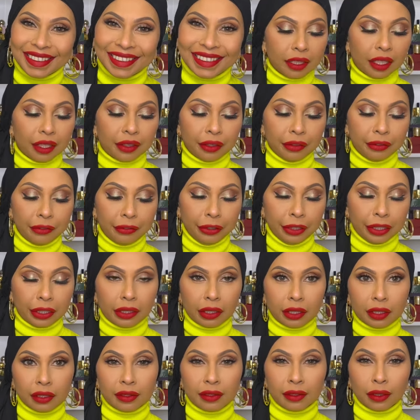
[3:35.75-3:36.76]
Other
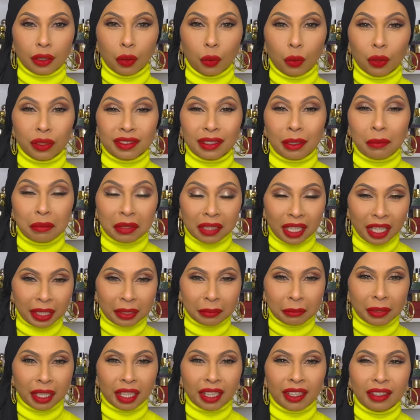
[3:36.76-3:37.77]
fragrance was a
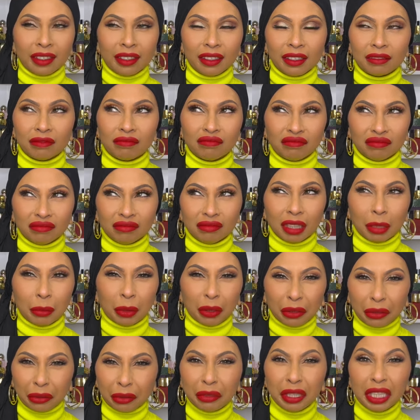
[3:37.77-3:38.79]
blind buy
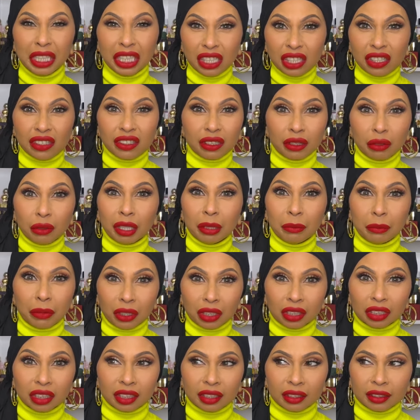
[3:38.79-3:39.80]
about 3 years ago. I
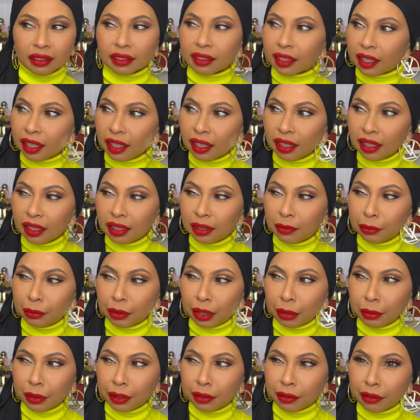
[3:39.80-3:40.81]
bought this, yeah,
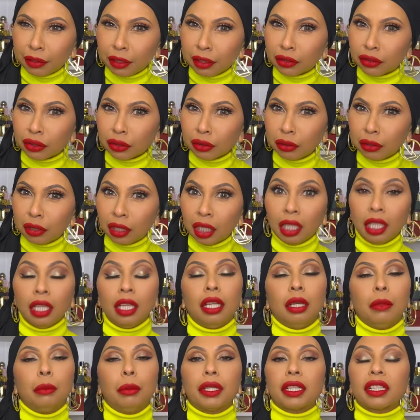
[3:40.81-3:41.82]
probably three, two,
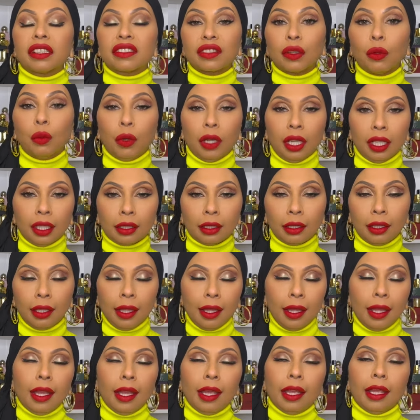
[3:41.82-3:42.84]
but it's a while.
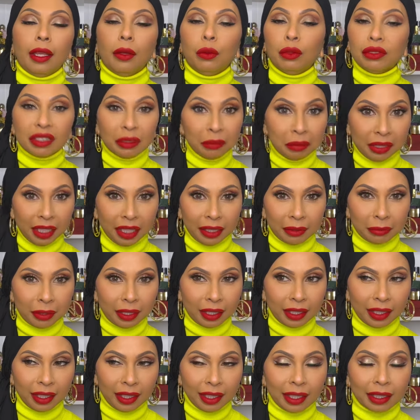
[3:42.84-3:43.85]
It was a blind
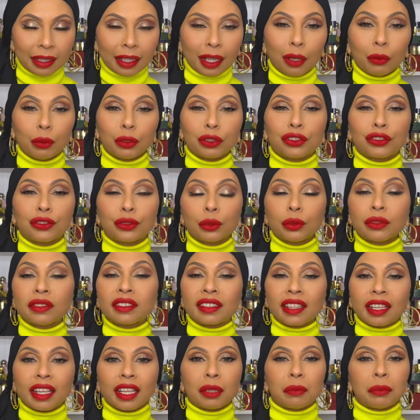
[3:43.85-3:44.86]
buy and I was so
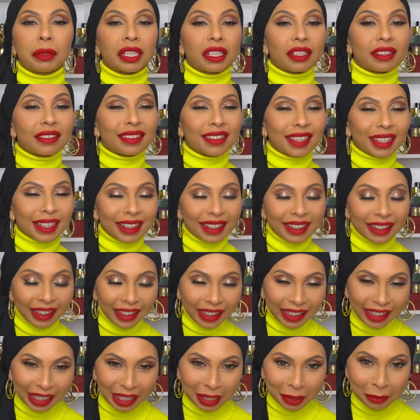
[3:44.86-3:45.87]
scared because the
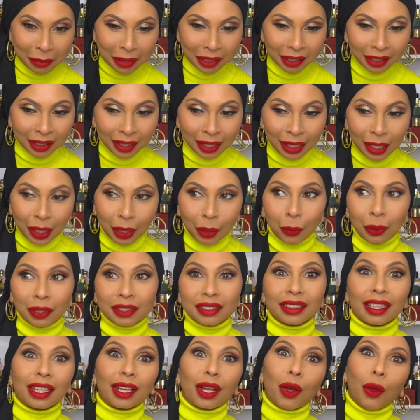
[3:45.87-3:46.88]
name
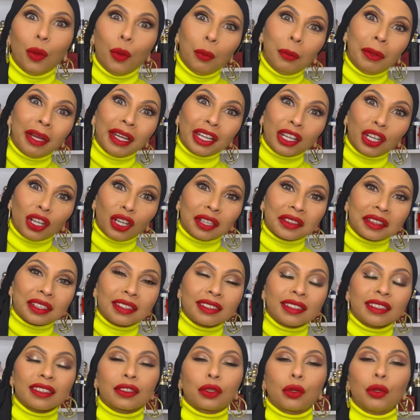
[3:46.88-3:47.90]
was like, oh my God,
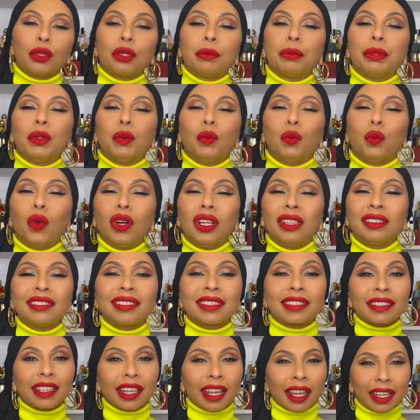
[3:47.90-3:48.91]
this is going to be one
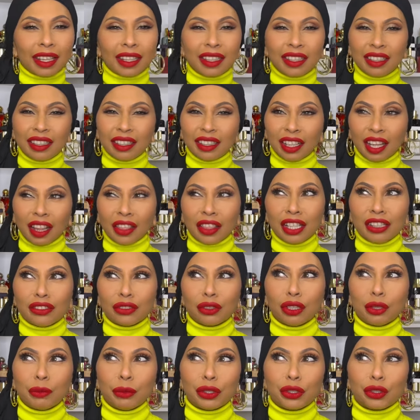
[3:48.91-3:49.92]
skanky leather, it's
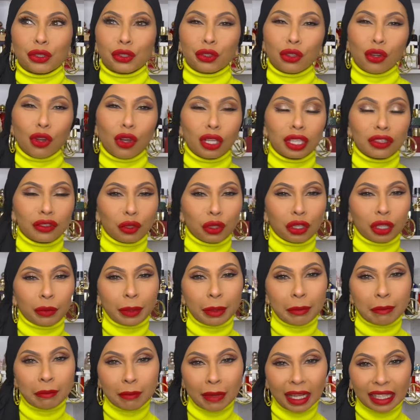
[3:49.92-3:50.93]
going to be strong, it's going to
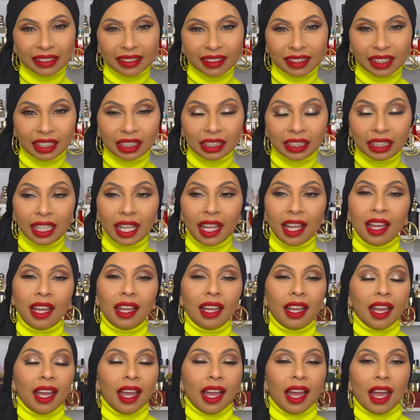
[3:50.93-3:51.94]
be masculine.
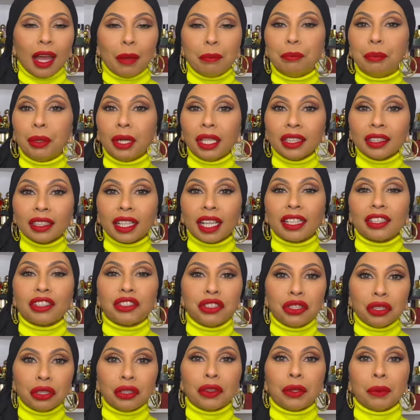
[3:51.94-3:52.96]
But I
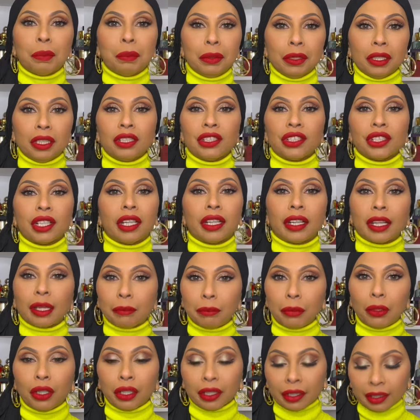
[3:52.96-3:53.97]
took the plunge and I
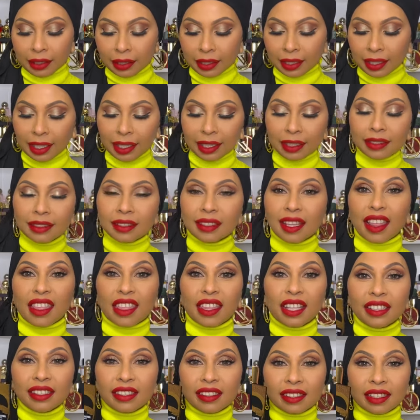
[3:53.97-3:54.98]
bought it. Guys,
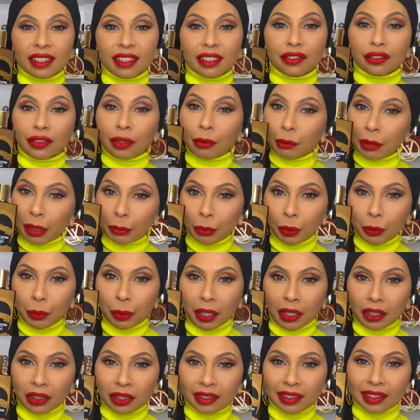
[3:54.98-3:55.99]
this is from Memo
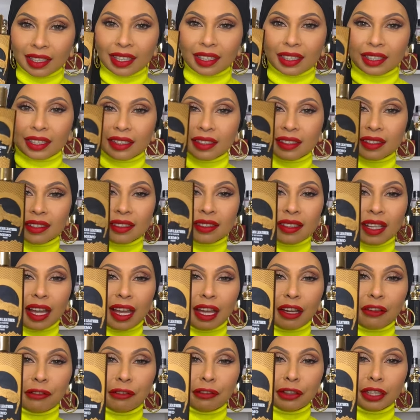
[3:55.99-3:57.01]
Paris and this is
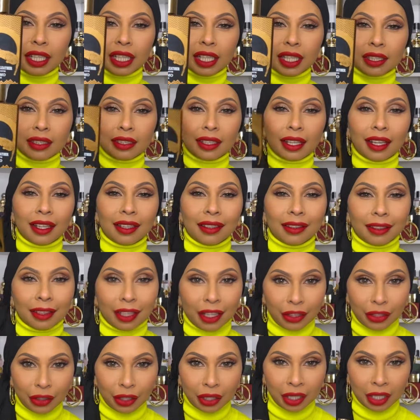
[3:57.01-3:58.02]
African
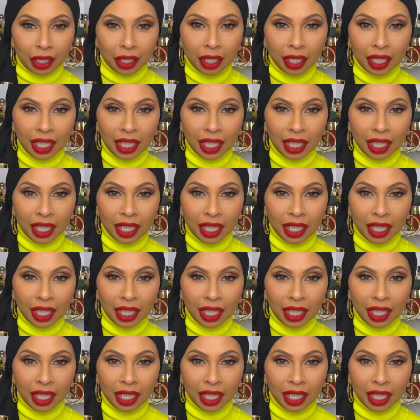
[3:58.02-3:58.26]
leather.